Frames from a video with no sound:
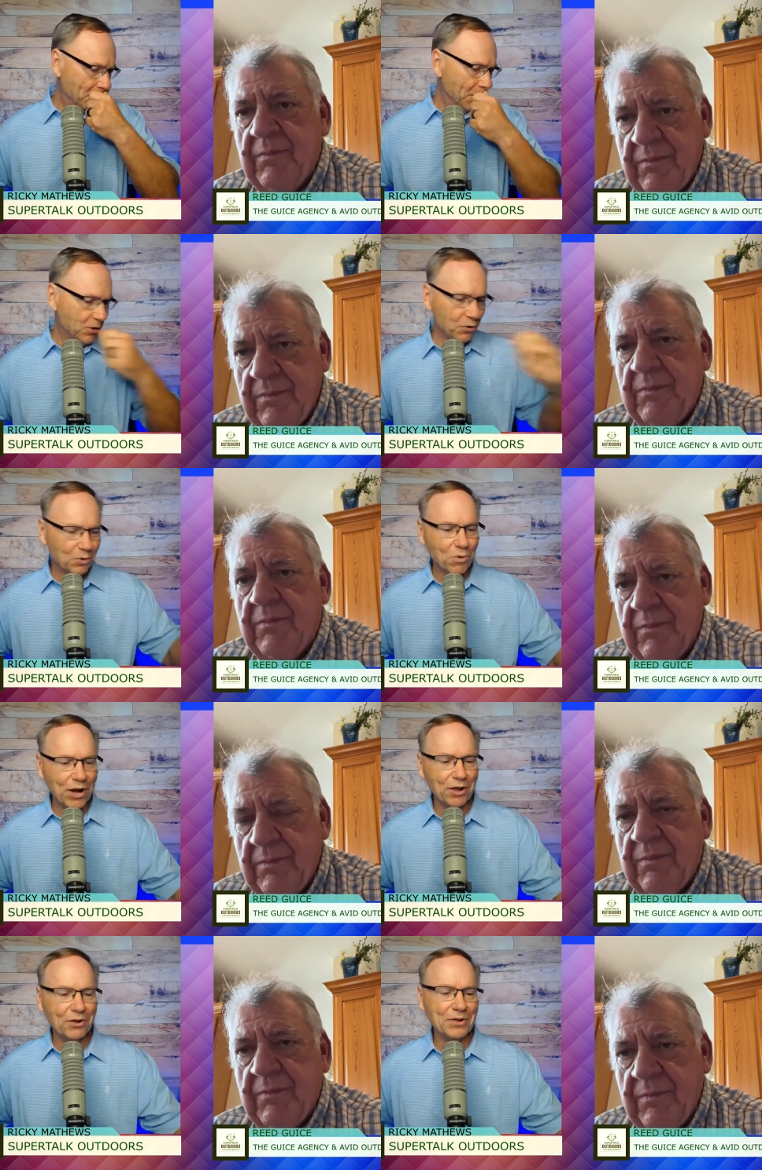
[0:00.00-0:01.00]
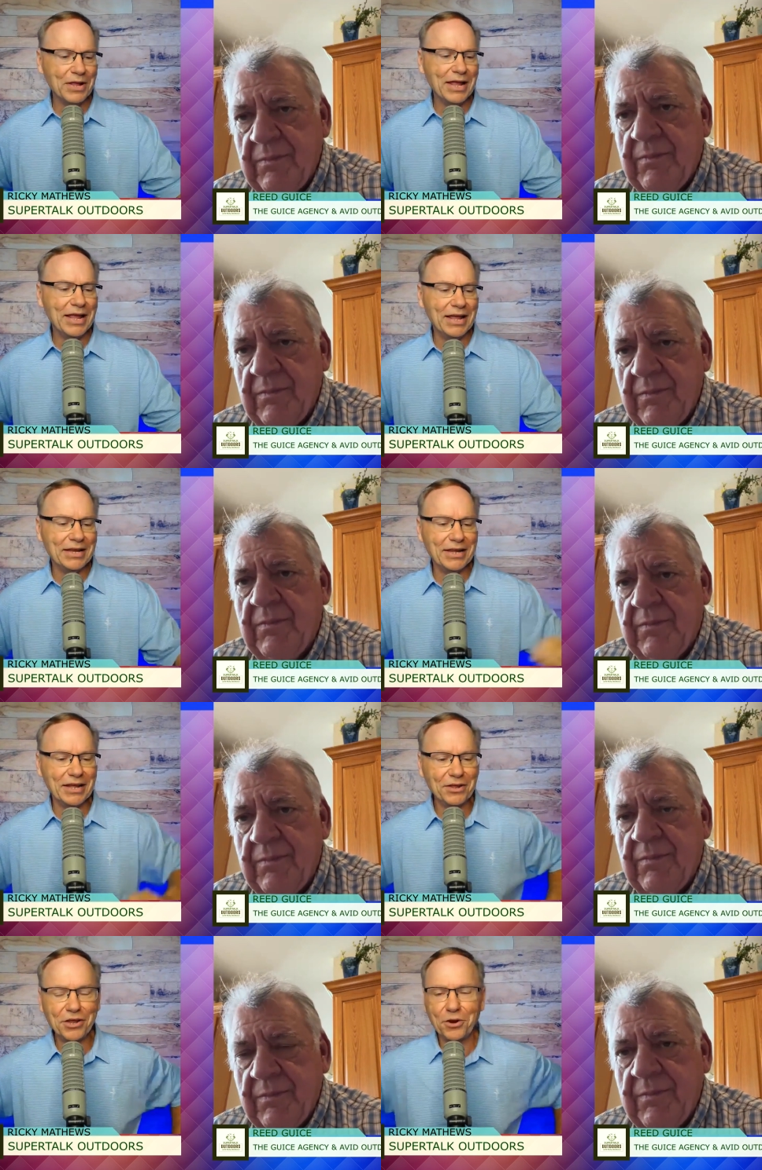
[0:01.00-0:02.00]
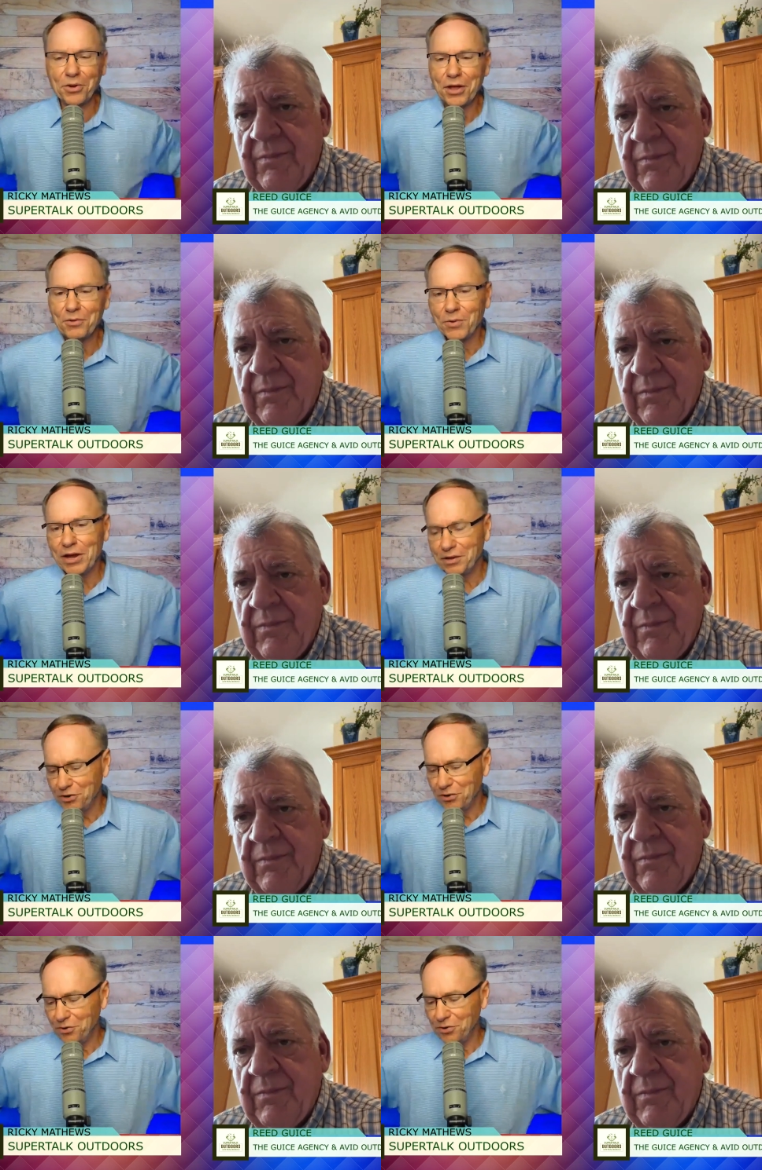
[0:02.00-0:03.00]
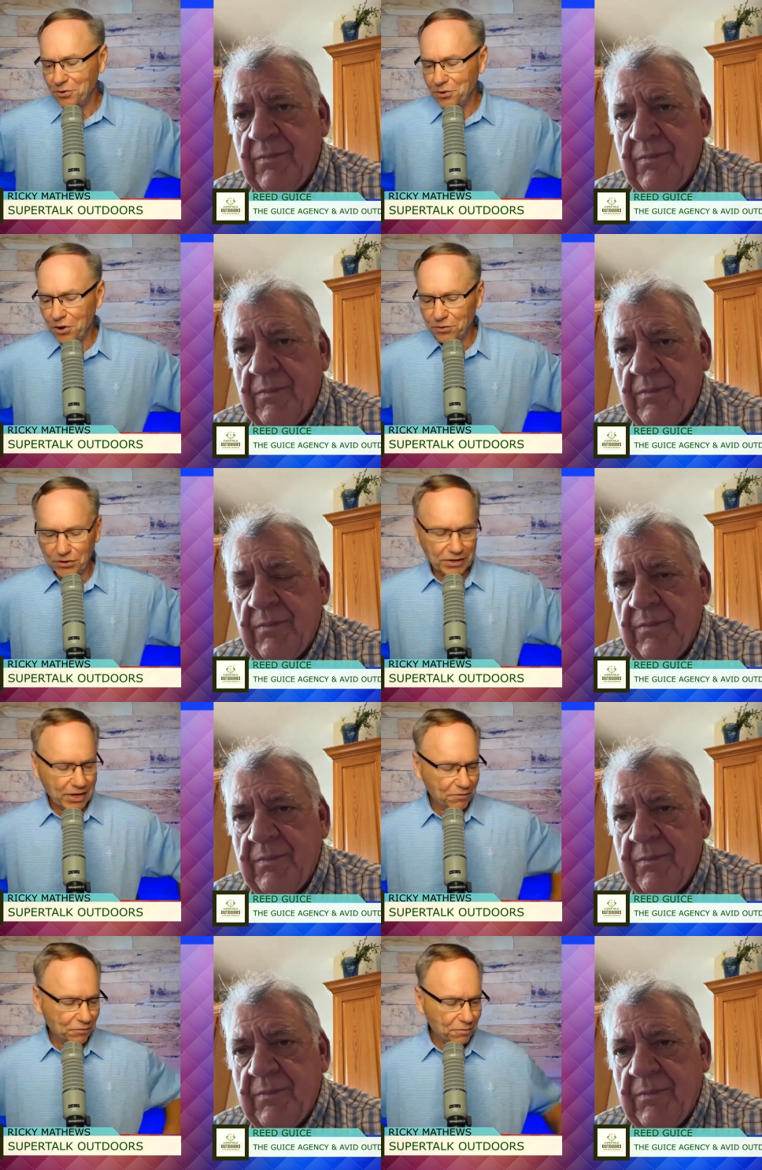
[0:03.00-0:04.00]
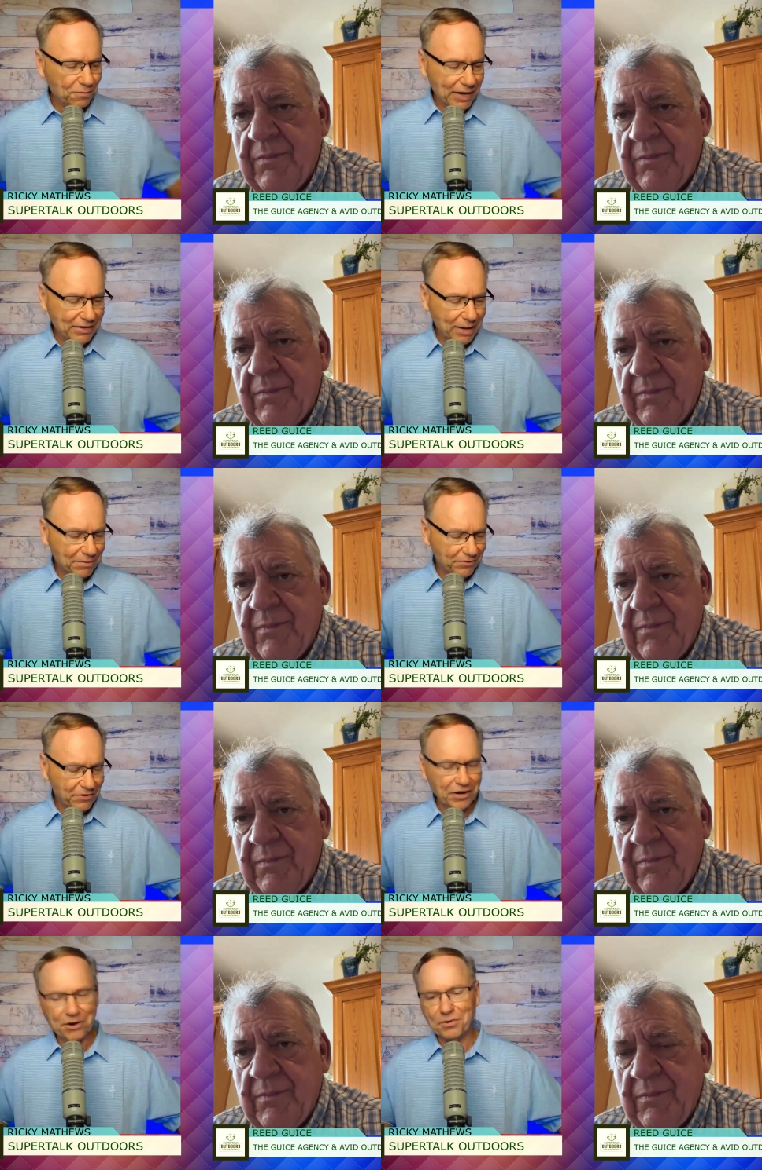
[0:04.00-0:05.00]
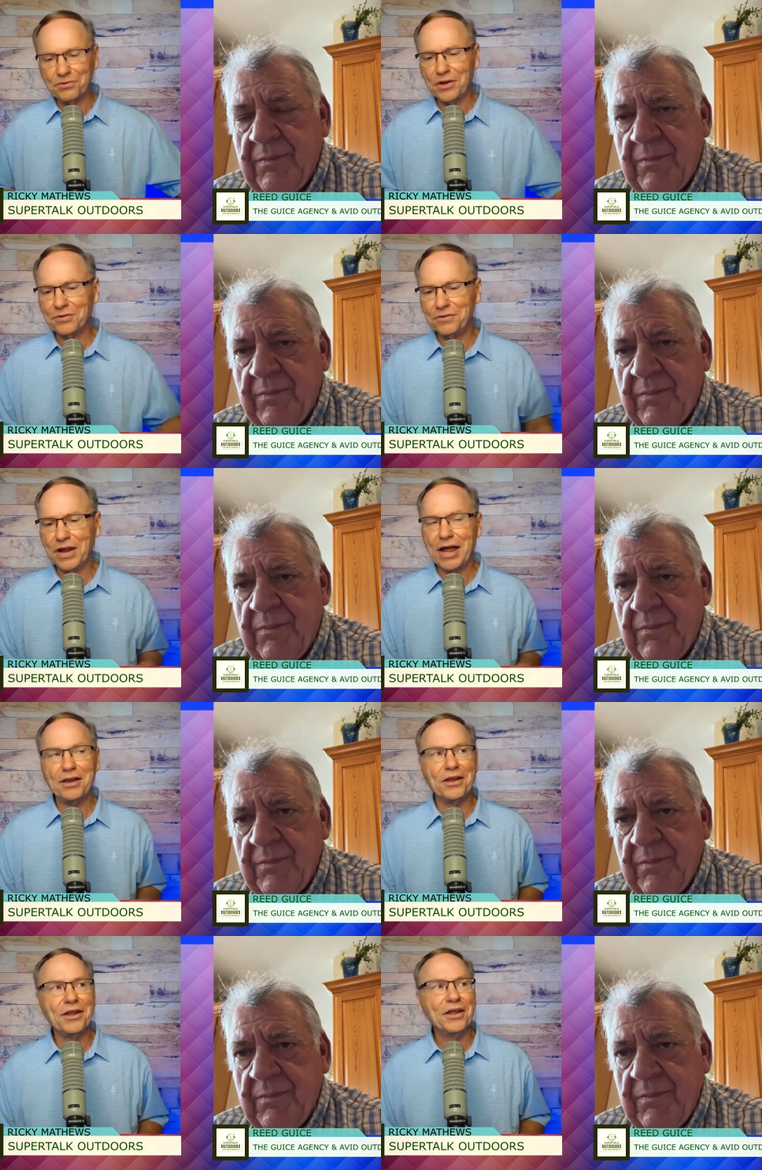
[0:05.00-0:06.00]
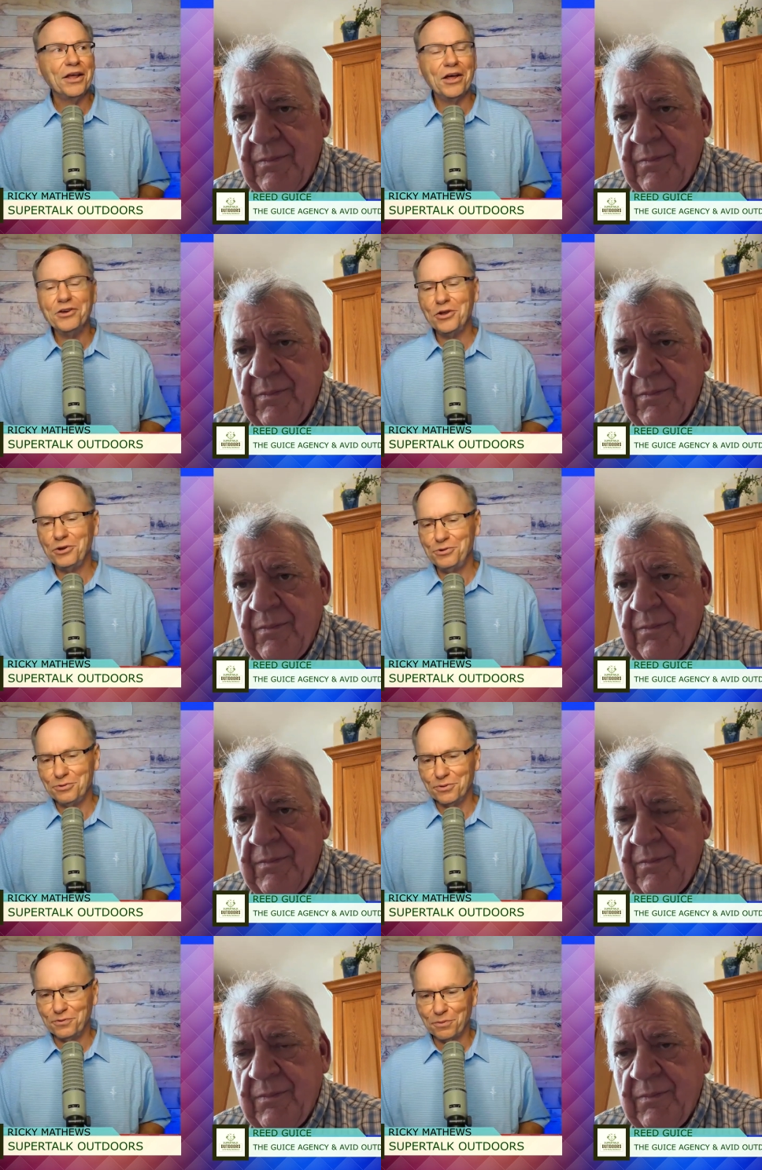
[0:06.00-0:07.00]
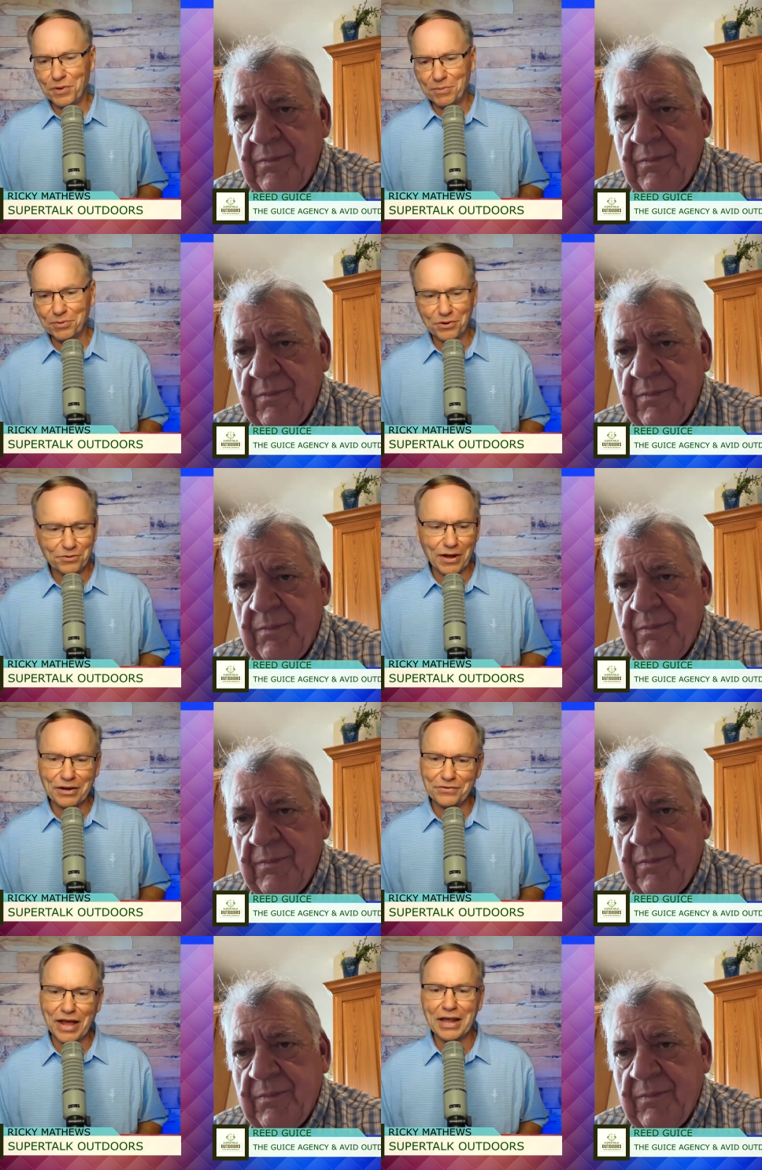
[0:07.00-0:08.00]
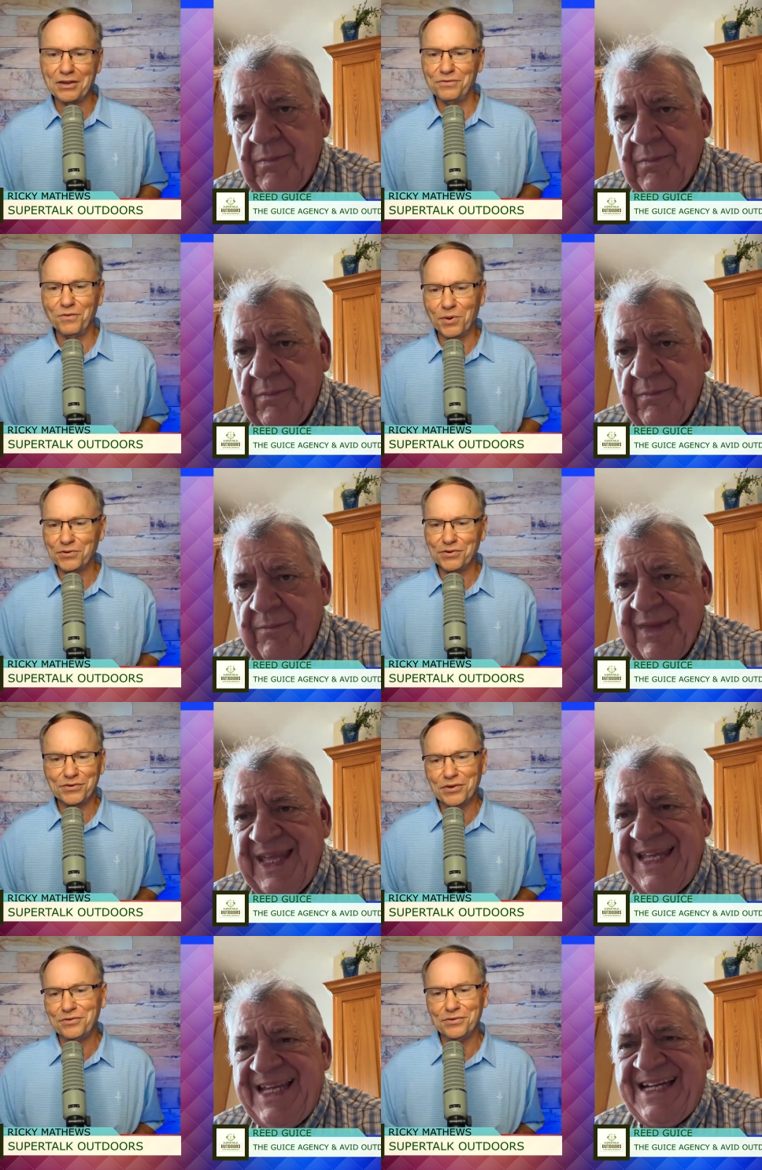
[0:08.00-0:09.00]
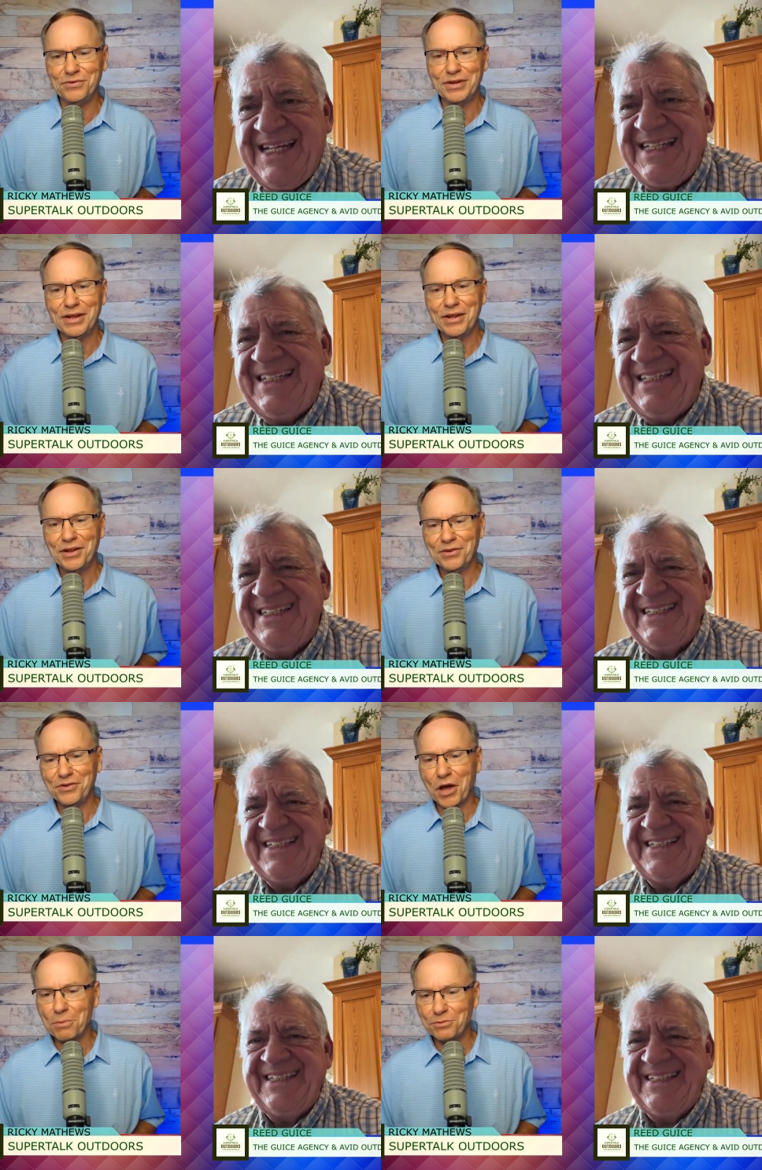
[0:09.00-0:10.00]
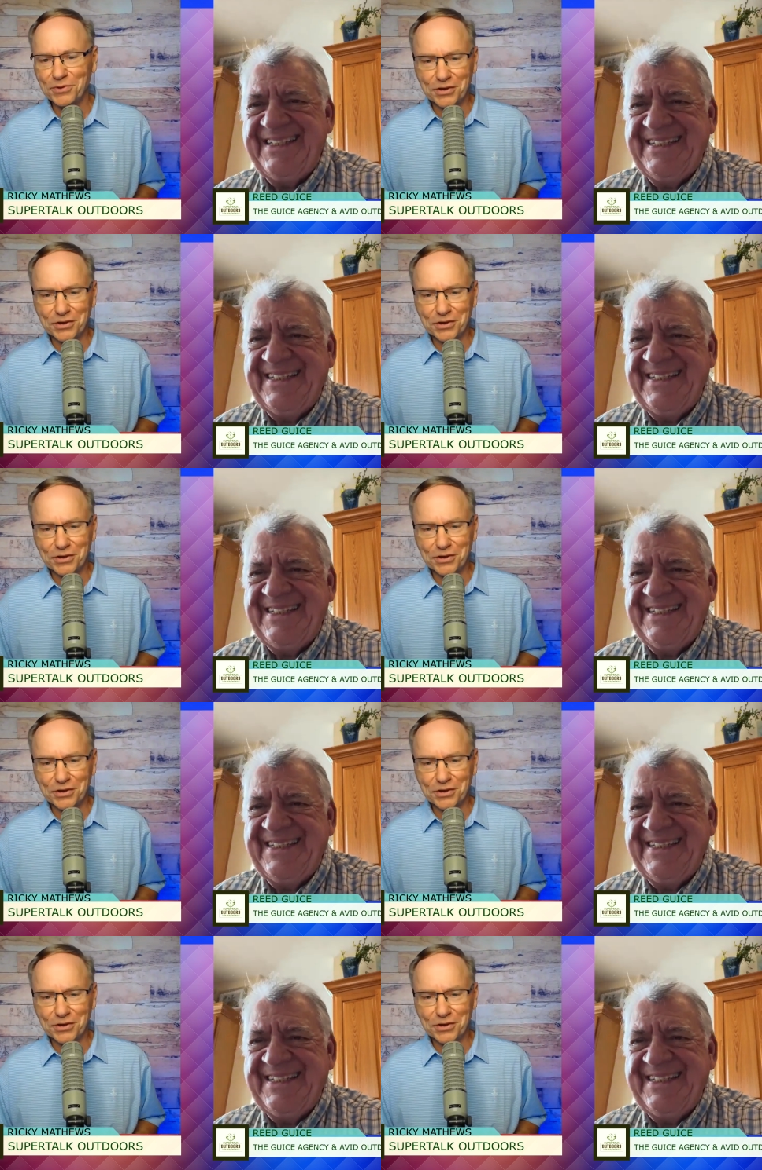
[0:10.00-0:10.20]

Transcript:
Speaker 1: we're doing well. And uh, you know, Reed, you you know this again from my time at the Sun Herald. It's, it's not unusual for people to try to silence voices. This is this comes